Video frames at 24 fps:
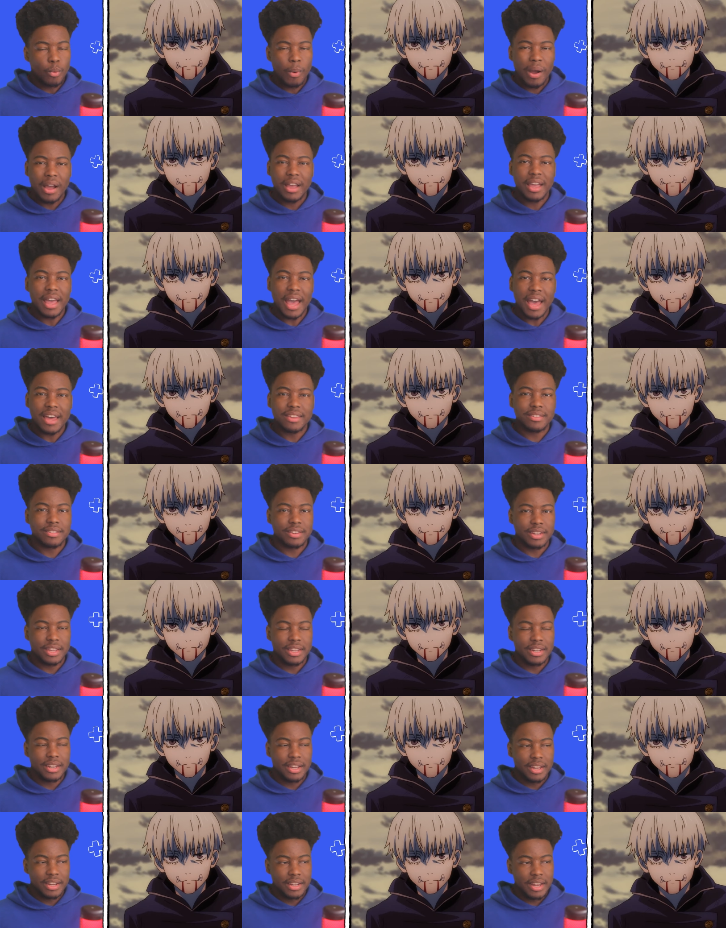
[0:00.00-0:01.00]
Speaker 1: Why hasn't
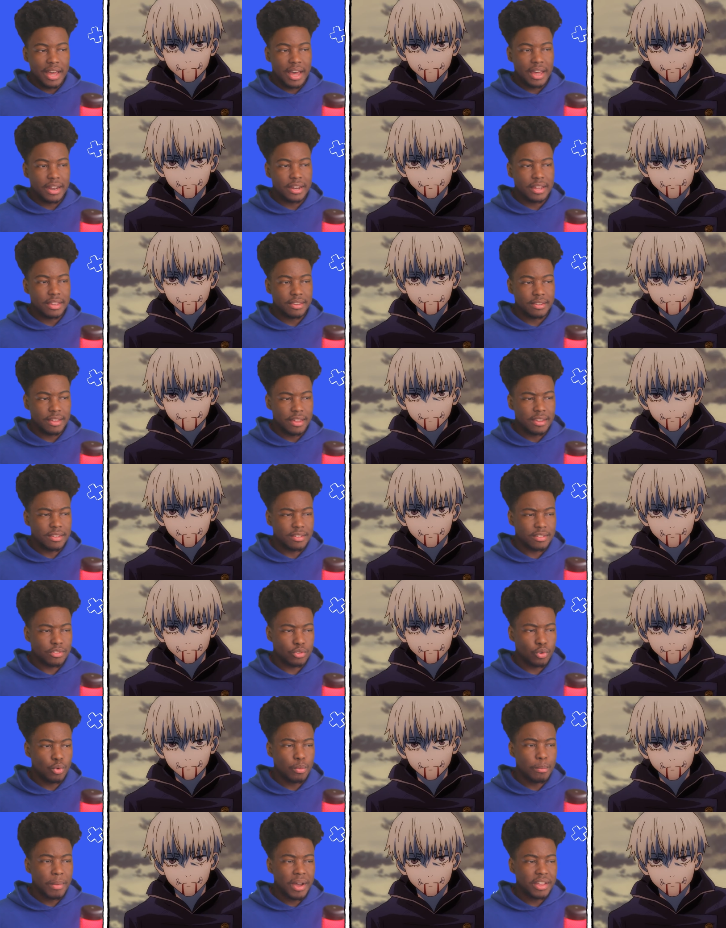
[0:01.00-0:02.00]
he done that? Is it
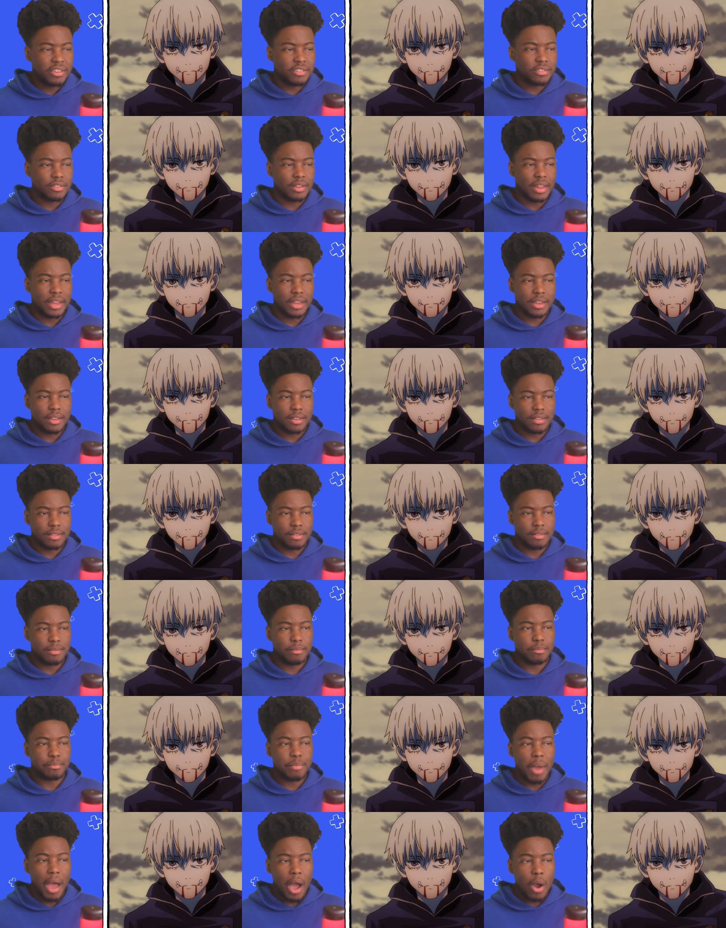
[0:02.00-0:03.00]
too much like
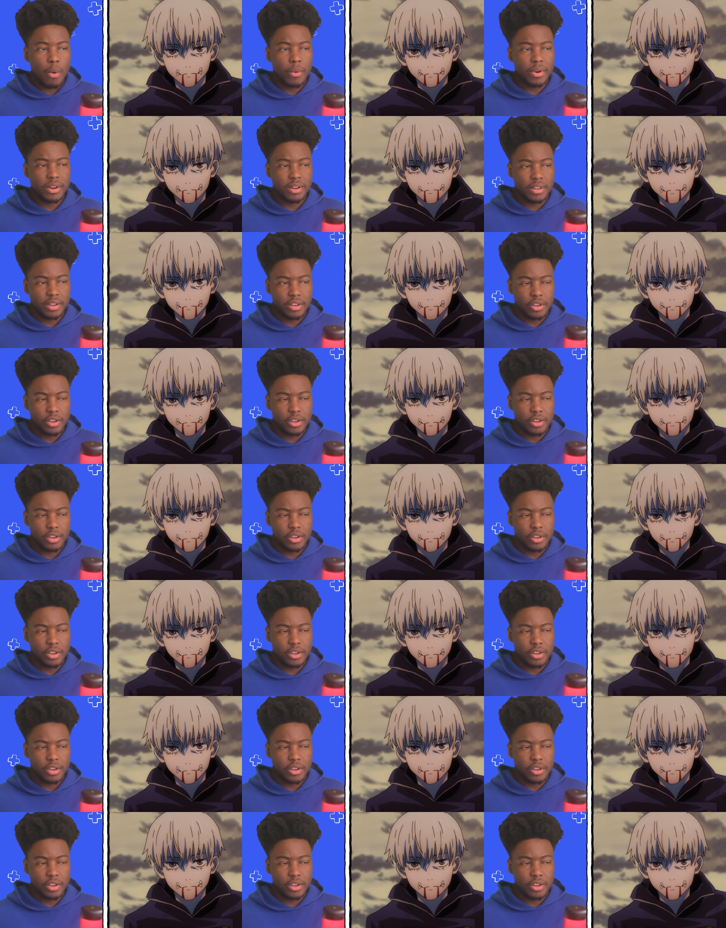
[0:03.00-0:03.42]
power to